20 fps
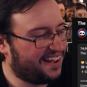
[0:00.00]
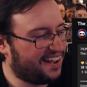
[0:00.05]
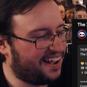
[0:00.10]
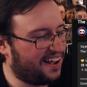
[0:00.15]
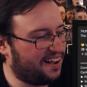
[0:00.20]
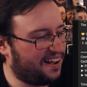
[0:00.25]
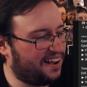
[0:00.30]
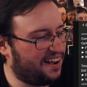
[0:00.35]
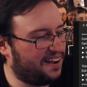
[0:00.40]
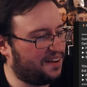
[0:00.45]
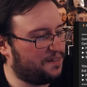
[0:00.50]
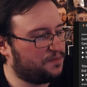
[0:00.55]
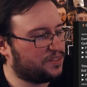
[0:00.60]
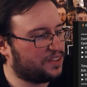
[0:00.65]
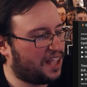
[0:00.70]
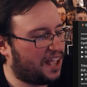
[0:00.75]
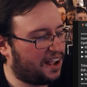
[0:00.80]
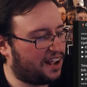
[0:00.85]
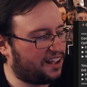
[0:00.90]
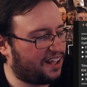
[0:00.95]
Uh,
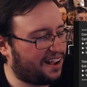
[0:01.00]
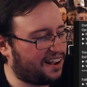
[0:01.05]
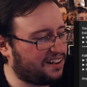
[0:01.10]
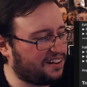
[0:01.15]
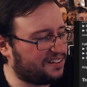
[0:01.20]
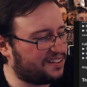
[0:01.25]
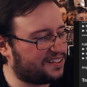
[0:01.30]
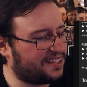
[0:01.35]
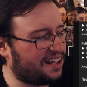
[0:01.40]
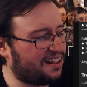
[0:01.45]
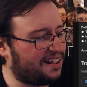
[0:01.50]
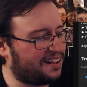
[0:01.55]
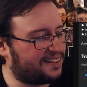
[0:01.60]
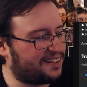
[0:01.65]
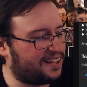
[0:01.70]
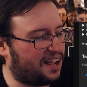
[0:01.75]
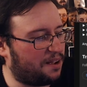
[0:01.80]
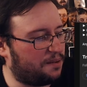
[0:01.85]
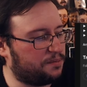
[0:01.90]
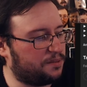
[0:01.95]
cause I couldn't tell at
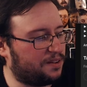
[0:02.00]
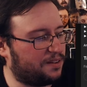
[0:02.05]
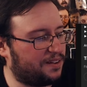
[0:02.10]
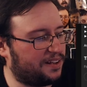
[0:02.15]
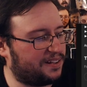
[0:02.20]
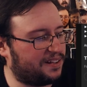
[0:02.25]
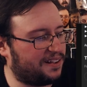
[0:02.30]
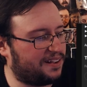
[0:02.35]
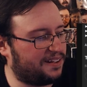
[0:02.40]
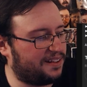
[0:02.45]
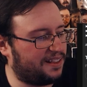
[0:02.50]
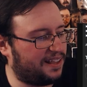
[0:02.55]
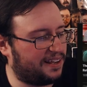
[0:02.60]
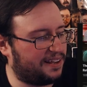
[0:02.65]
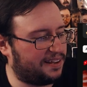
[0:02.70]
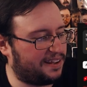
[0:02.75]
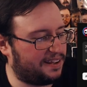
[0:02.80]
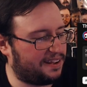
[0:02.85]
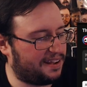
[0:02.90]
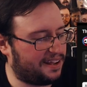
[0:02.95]
times, like the
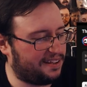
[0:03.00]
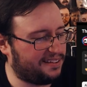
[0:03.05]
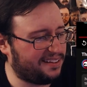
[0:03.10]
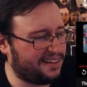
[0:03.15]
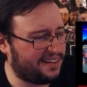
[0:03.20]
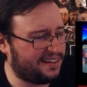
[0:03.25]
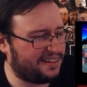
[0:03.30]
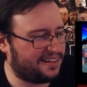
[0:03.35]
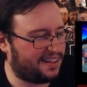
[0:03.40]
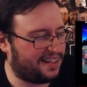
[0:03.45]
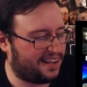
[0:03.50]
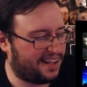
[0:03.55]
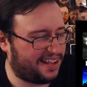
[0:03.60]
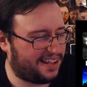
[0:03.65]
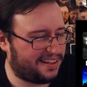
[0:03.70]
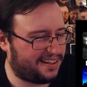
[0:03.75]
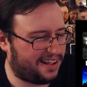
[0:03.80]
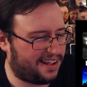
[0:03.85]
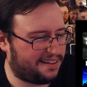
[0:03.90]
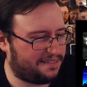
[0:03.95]
like it, is it like
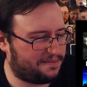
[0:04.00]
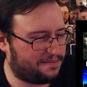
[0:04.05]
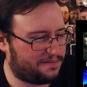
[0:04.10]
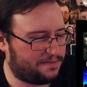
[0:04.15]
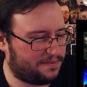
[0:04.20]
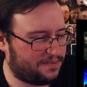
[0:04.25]
I I